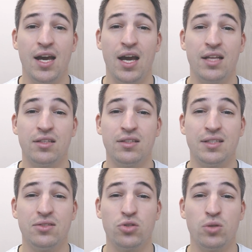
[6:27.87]
And
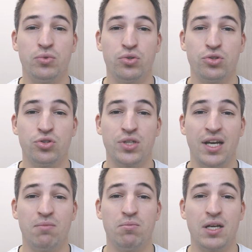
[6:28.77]
this approach
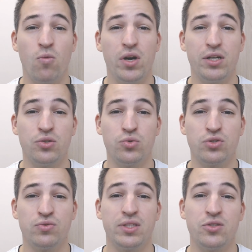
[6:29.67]
can be quite
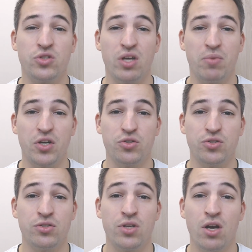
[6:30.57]
useful in some
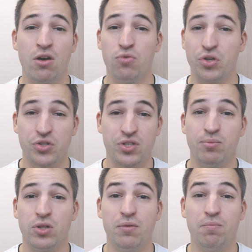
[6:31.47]
cases, for
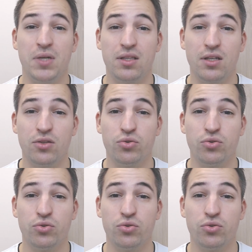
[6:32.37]
example, meeting